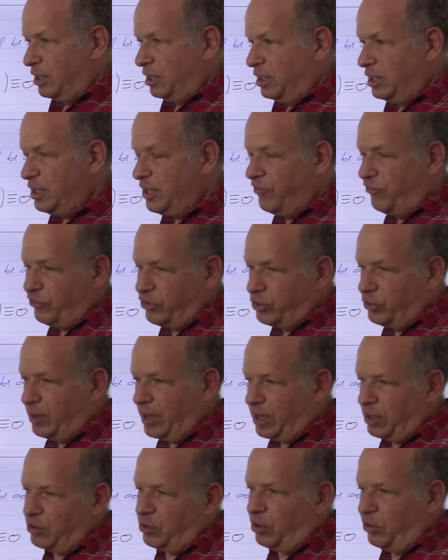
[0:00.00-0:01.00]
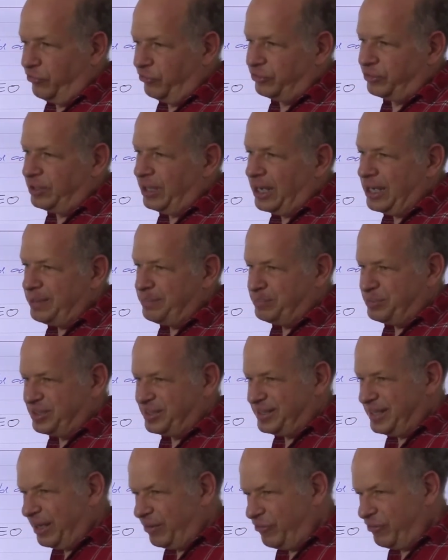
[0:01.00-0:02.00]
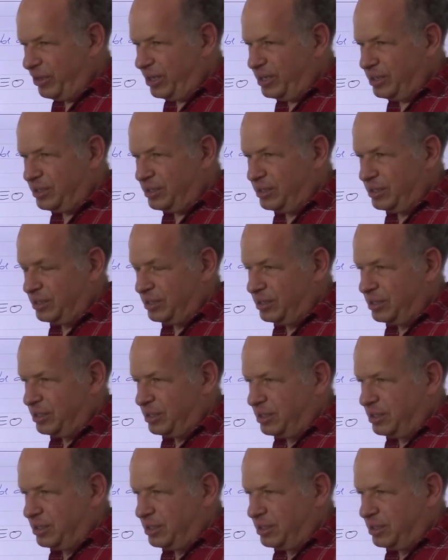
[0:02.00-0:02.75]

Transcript: if you are of type 7,